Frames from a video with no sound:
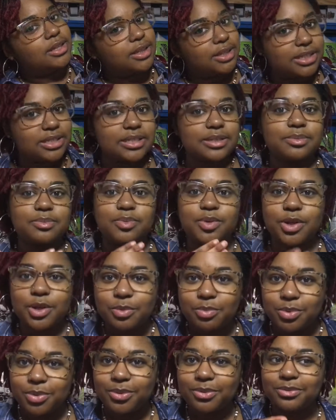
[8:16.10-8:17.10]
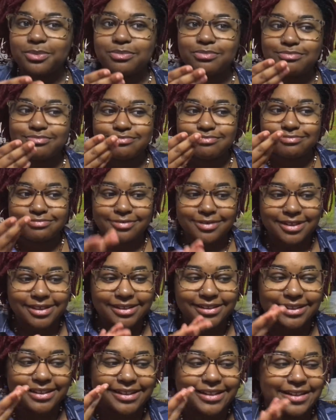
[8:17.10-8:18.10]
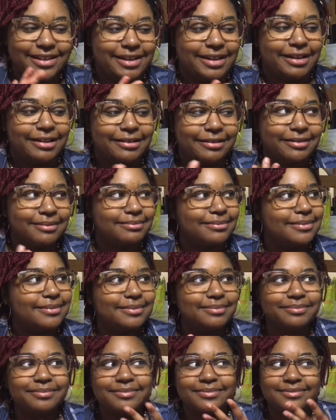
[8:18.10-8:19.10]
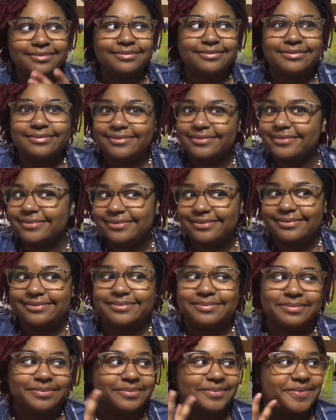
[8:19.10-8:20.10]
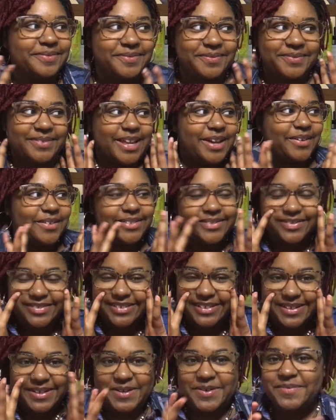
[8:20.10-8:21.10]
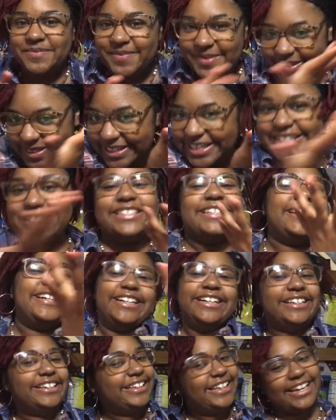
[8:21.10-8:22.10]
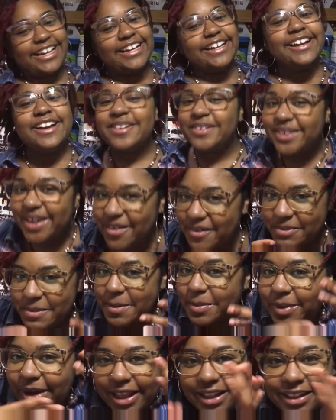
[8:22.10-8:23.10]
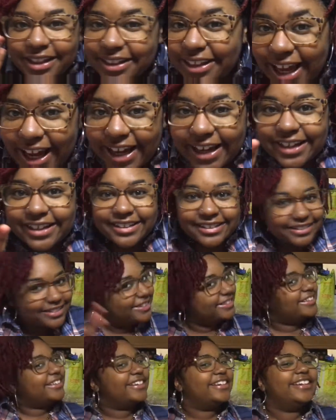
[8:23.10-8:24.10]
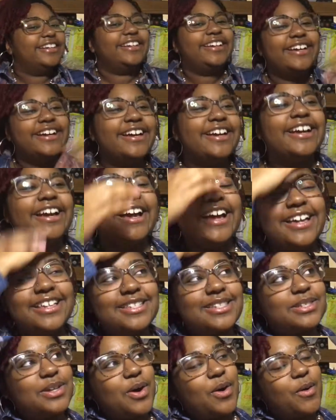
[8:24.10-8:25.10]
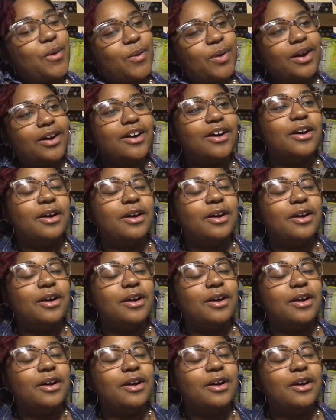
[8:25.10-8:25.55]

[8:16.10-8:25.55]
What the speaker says: these people really care? They don't even know me like that. Like, do they remember what I look like? And so